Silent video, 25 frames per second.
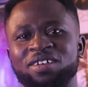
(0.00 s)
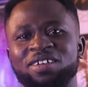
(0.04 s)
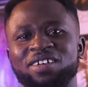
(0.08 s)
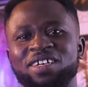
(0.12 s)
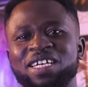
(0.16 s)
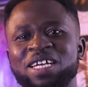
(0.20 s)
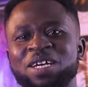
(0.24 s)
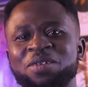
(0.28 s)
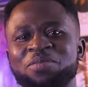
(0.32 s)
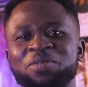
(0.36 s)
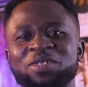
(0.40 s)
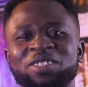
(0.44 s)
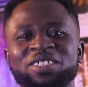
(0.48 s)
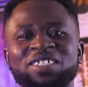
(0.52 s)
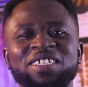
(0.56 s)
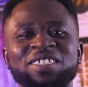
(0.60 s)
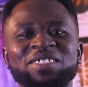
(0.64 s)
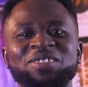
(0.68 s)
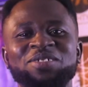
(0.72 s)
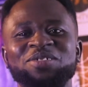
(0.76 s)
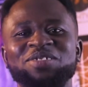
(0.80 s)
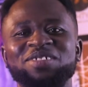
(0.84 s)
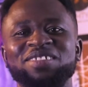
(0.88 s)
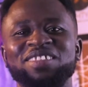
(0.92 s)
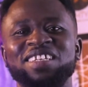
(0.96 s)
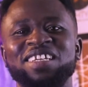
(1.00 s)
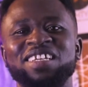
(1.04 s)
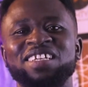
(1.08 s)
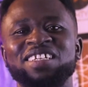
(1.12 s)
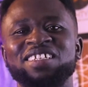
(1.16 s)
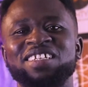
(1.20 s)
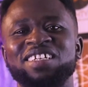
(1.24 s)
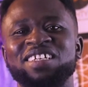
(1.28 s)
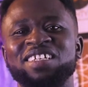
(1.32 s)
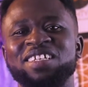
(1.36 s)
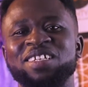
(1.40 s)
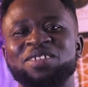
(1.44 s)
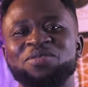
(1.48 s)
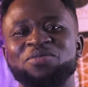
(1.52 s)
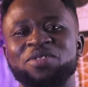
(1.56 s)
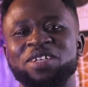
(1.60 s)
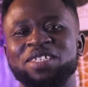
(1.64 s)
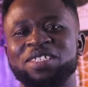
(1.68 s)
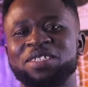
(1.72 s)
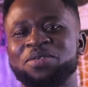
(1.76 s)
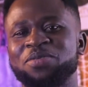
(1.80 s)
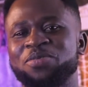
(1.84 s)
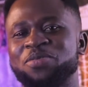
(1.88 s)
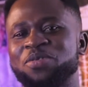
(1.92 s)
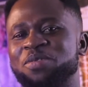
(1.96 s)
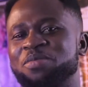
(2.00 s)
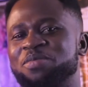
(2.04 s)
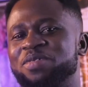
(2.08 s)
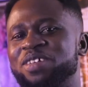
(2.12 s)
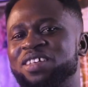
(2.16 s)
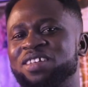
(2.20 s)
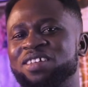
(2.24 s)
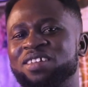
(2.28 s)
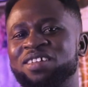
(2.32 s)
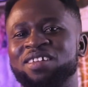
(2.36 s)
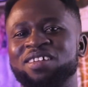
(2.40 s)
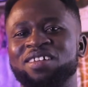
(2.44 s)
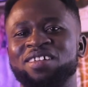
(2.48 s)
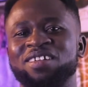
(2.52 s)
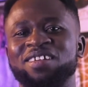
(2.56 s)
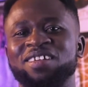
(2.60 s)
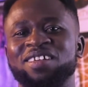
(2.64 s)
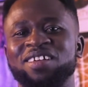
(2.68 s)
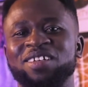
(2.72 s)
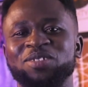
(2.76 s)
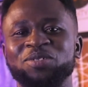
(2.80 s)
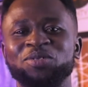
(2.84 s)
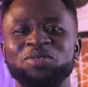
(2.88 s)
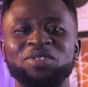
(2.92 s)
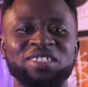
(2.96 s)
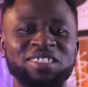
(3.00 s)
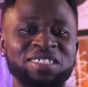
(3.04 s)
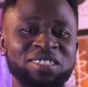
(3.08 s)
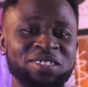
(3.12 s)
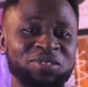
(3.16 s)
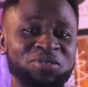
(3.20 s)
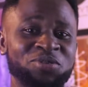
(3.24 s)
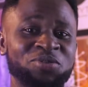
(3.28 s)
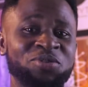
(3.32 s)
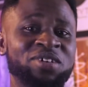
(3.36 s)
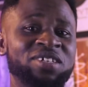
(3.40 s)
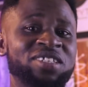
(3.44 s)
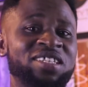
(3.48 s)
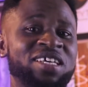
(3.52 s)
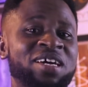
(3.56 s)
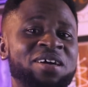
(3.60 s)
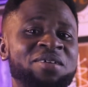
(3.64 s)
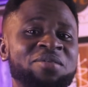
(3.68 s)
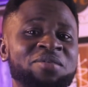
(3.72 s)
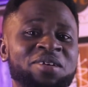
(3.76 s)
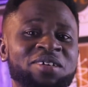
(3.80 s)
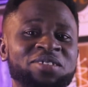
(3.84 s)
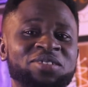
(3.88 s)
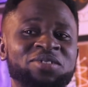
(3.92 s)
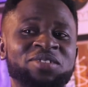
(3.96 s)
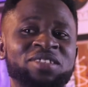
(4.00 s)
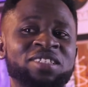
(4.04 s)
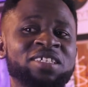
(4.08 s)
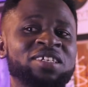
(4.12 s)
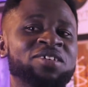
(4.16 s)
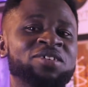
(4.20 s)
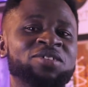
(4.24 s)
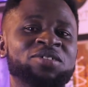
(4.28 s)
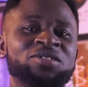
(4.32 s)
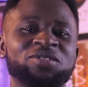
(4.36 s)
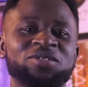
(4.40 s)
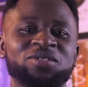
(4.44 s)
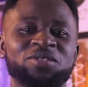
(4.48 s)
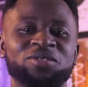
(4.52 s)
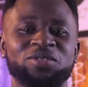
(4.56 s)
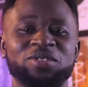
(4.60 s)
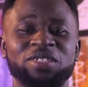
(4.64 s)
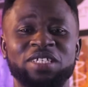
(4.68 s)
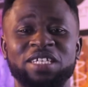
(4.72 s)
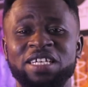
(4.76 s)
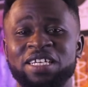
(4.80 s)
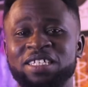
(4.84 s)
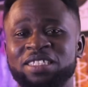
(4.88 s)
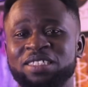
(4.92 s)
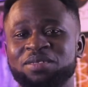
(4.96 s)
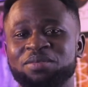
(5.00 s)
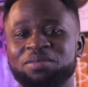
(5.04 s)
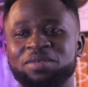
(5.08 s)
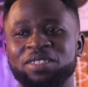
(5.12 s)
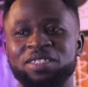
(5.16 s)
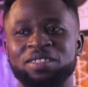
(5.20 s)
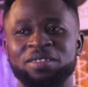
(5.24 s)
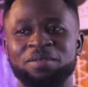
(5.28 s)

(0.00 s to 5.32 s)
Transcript: I appreciate you staying and then waiting for me to listen to what I'm about to tell you. You get me.